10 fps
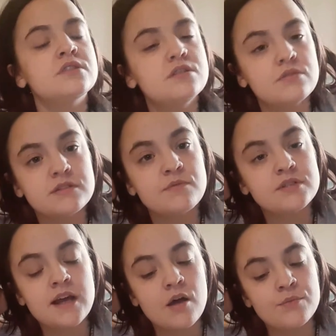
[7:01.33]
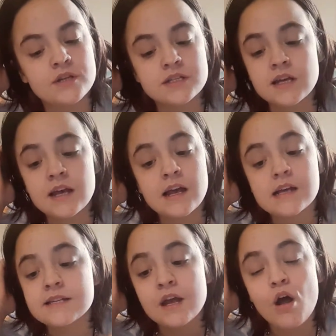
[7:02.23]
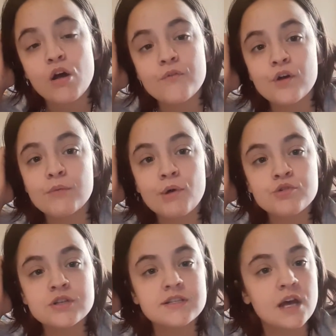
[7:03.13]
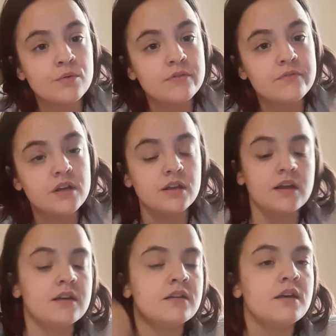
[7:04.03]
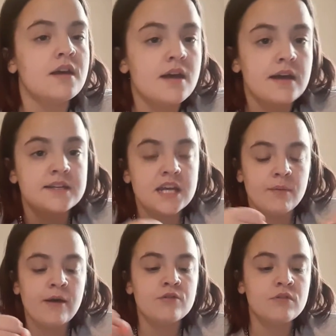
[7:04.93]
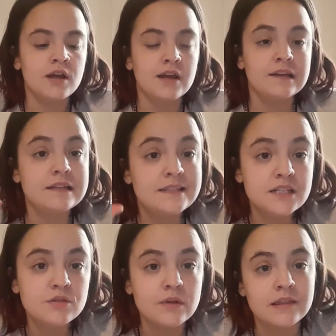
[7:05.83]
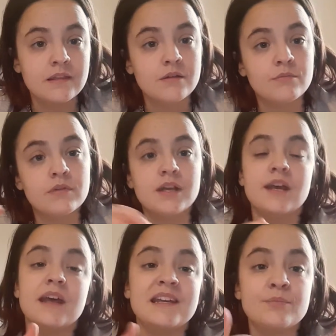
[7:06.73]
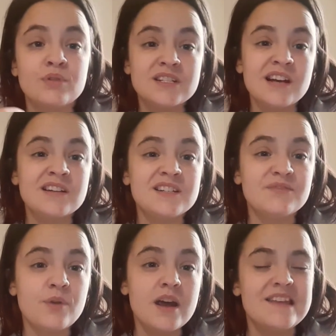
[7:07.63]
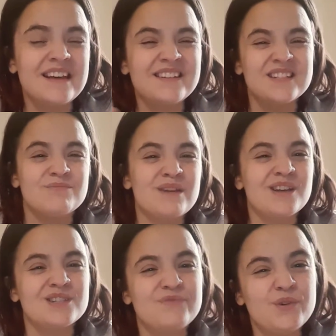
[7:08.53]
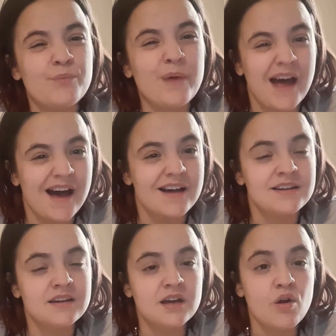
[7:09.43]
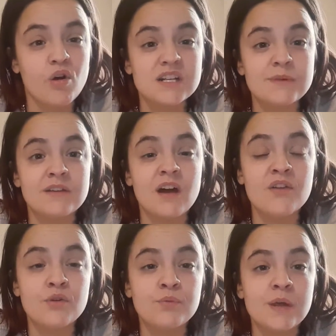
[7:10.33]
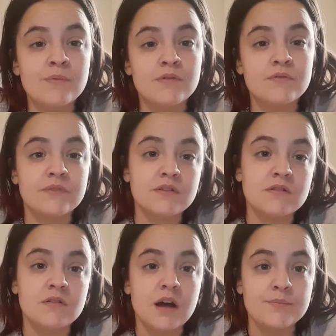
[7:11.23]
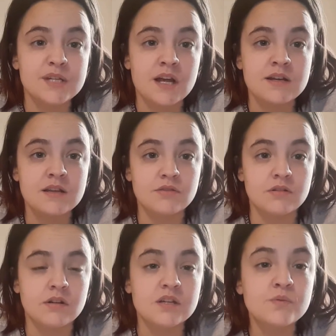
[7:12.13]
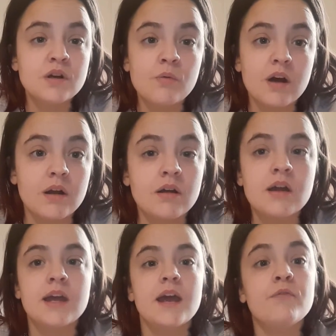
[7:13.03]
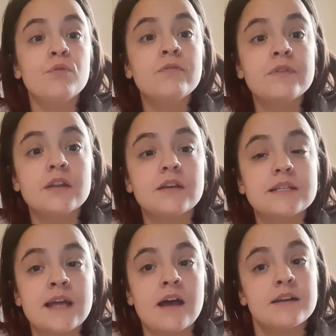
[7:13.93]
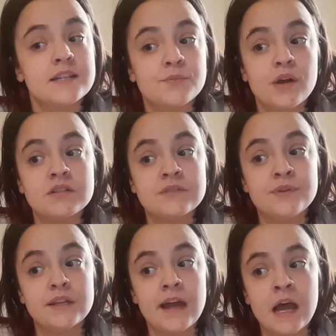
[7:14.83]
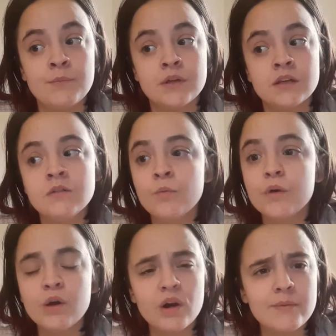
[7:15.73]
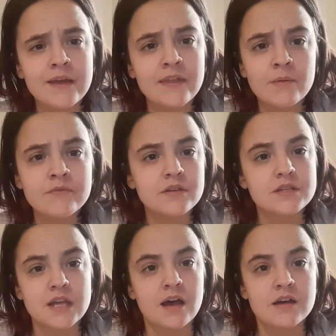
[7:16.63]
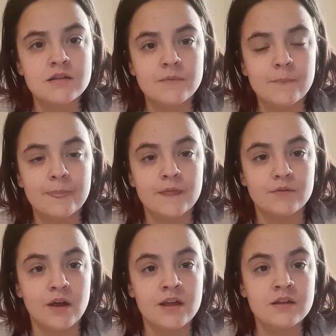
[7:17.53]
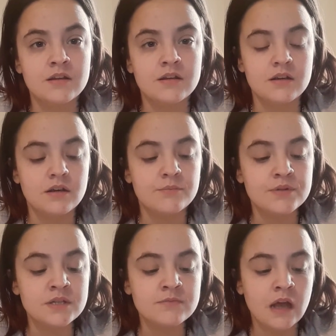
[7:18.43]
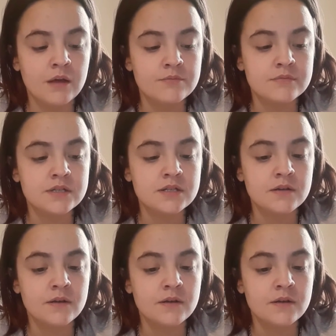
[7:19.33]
do. It's supposed to help us take all of our emotions that we're feeling, take them out and deal with them in a productive way that doesn't make us feel bad or doesn't make other people feel upset either. Because we don't want to, if we're feeling sad and someone else is feeling happy, we don't want to make them feel sad, right? But sometimes